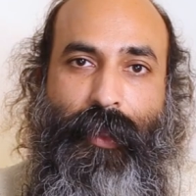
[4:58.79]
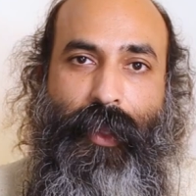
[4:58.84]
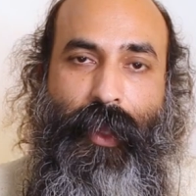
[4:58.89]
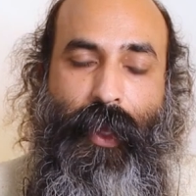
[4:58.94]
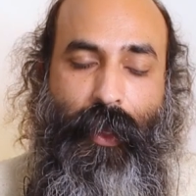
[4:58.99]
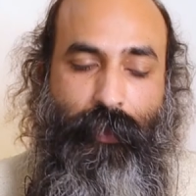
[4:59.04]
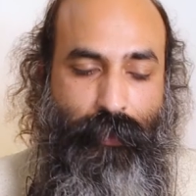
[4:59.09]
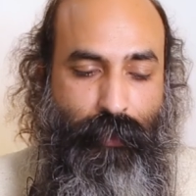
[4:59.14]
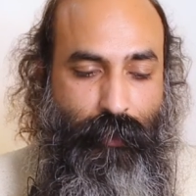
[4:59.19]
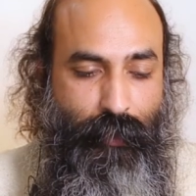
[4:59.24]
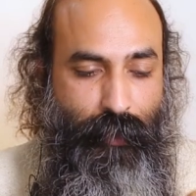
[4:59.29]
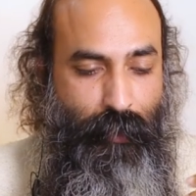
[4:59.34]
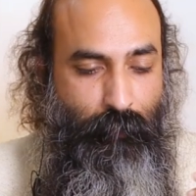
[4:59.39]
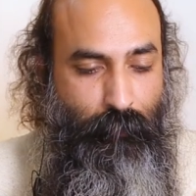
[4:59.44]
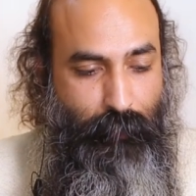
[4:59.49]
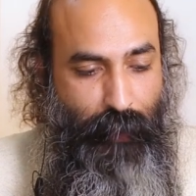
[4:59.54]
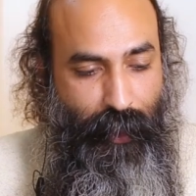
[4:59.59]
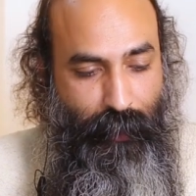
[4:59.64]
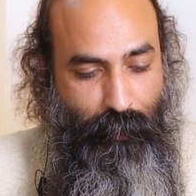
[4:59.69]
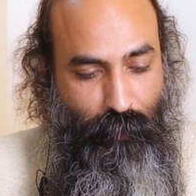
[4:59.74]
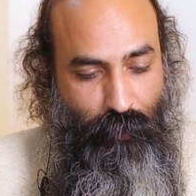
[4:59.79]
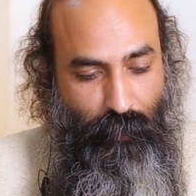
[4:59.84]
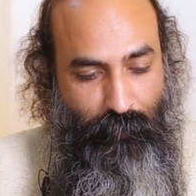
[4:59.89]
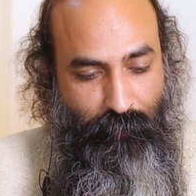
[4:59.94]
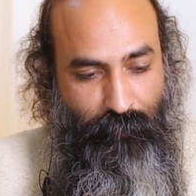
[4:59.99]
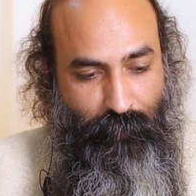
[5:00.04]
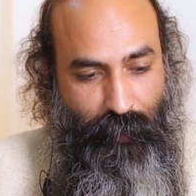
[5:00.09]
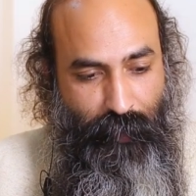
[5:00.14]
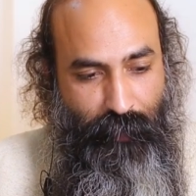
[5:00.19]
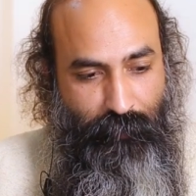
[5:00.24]
and the impact
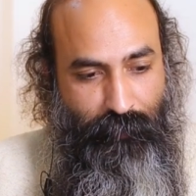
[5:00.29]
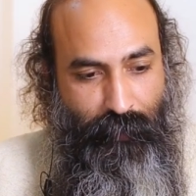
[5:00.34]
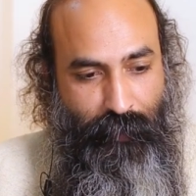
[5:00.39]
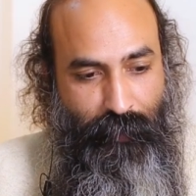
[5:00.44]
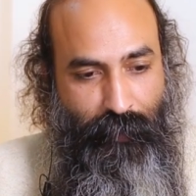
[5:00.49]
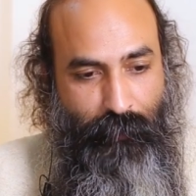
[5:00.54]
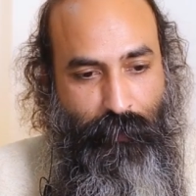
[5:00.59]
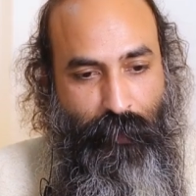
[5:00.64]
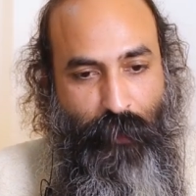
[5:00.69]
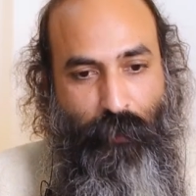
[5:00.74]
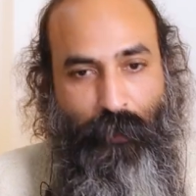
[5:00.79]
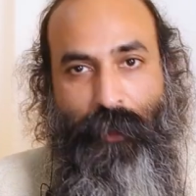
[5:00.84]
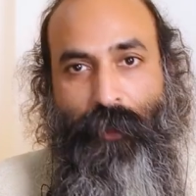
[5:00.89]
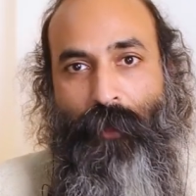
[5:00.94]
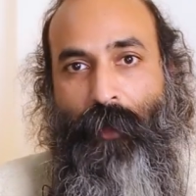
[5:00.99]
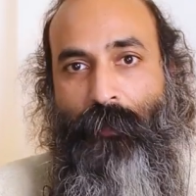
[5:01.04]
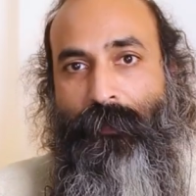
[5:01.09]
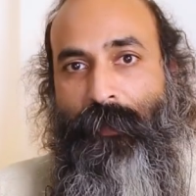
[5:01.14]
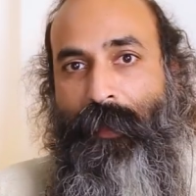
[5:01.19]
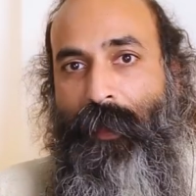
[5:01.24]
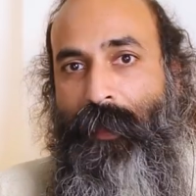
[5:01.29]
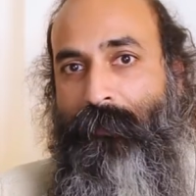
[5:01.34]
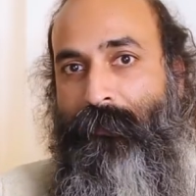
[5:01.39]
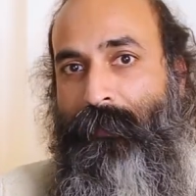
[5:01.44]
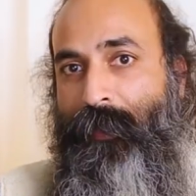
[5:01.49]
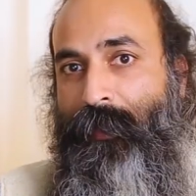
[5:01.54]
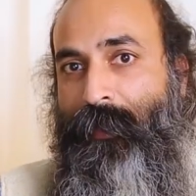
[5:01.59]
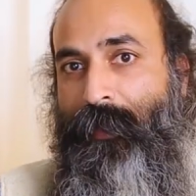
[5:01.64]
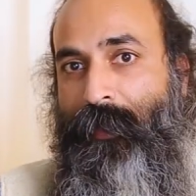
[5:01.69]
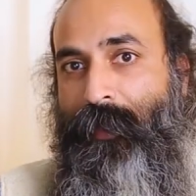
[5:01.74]
of life and the beauty of life
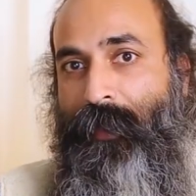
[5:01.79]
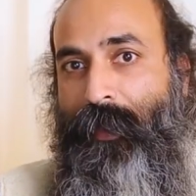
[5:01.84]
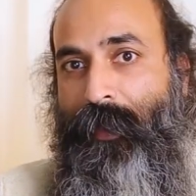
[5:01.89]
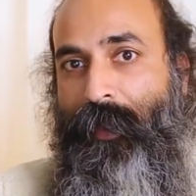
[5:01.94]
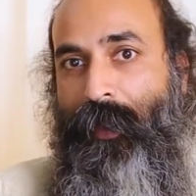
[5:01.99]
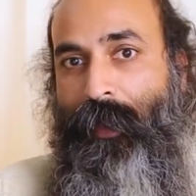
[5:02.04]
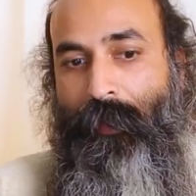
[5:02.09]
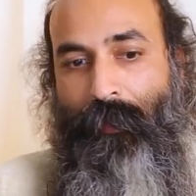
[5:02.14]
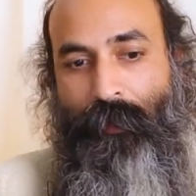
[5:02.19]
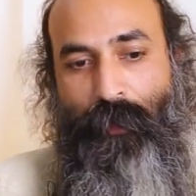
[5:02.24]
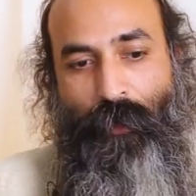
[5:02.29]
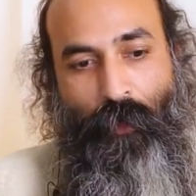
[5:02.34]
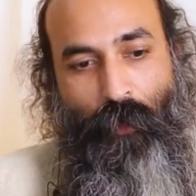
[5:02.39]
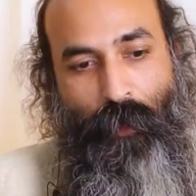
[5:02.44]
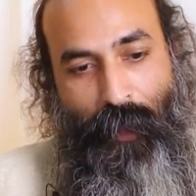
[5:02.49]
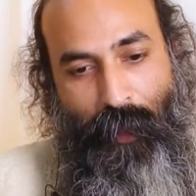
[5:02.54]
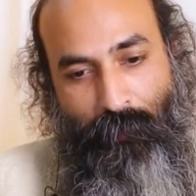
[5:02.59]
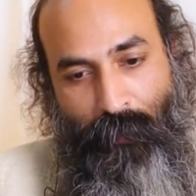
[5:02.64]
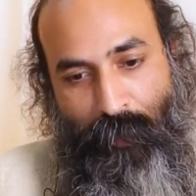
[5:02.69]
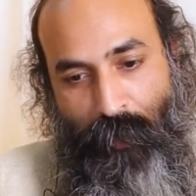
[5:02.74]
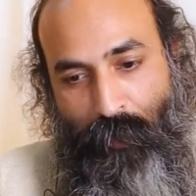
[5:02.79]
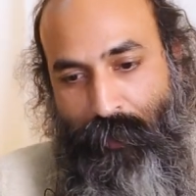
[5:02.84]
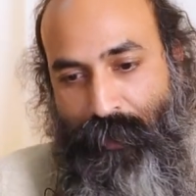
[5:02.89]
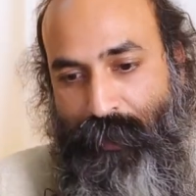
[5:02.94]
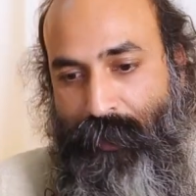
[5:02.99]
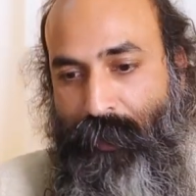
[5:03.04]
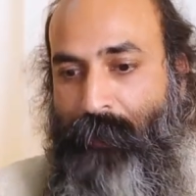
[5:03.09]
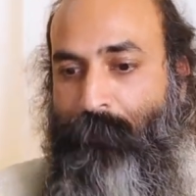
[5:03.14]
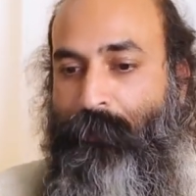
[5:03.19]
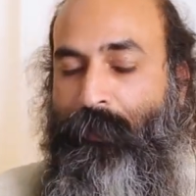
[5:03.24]
and the whole
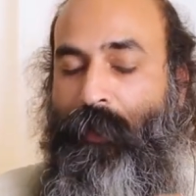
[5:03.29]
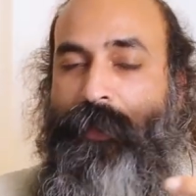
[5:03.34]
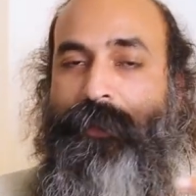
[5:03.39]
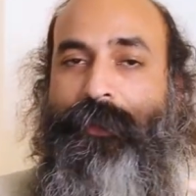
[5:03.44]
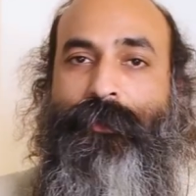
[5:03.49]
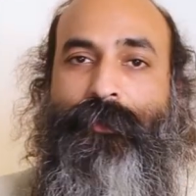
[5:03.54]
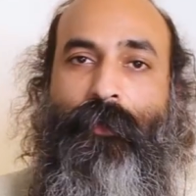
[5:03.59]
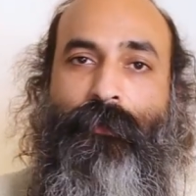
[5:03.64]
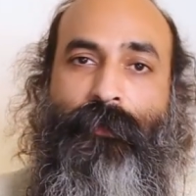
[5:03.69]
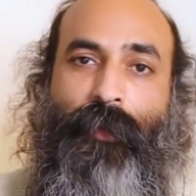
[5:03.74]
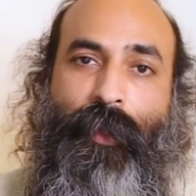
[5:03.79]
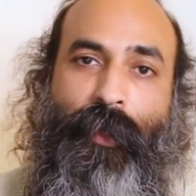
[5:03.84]
evolutionary process of